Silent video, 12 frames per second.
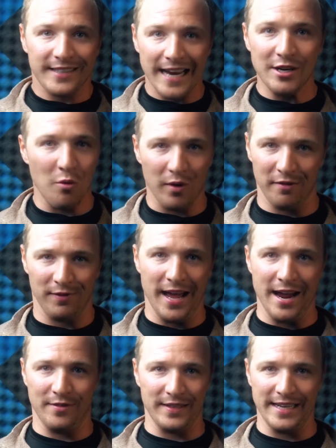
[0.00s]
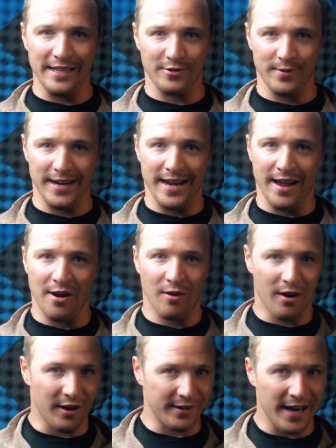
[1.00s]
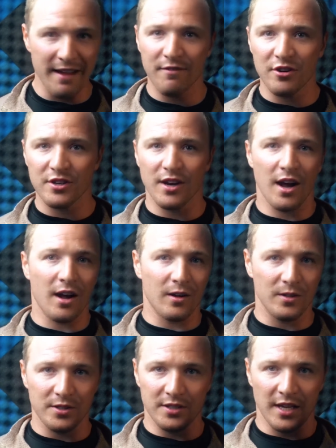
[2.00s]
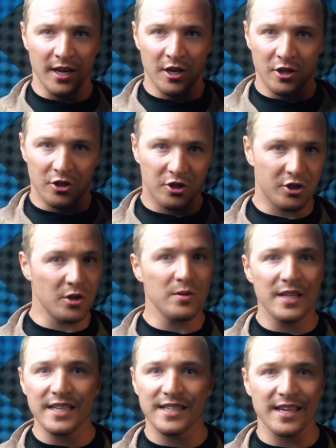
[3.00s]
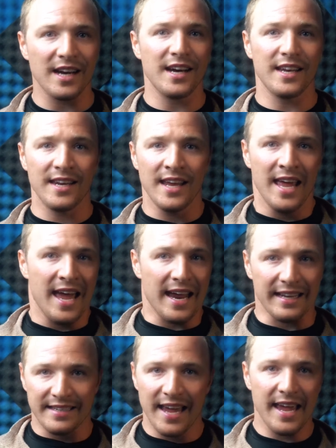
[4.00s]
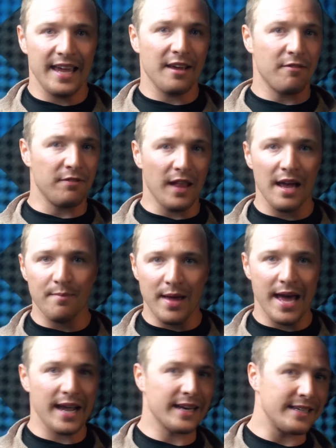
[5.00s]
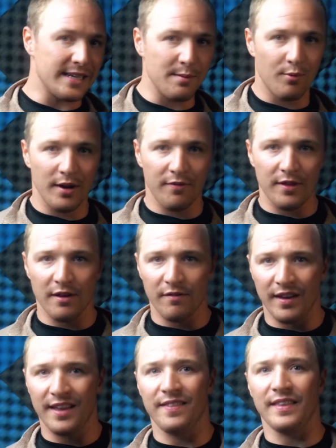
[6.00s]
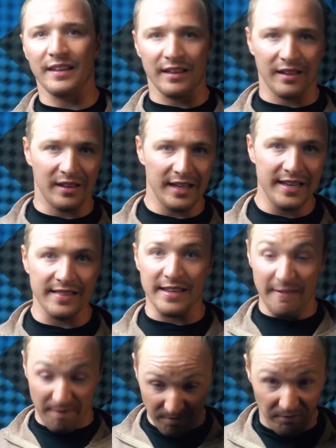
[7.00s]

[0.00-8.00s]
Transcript: I don't want to fly out in the desert right now. On night vision goggles, shoot this gun at a tank, fly back, debrief the event, then clean this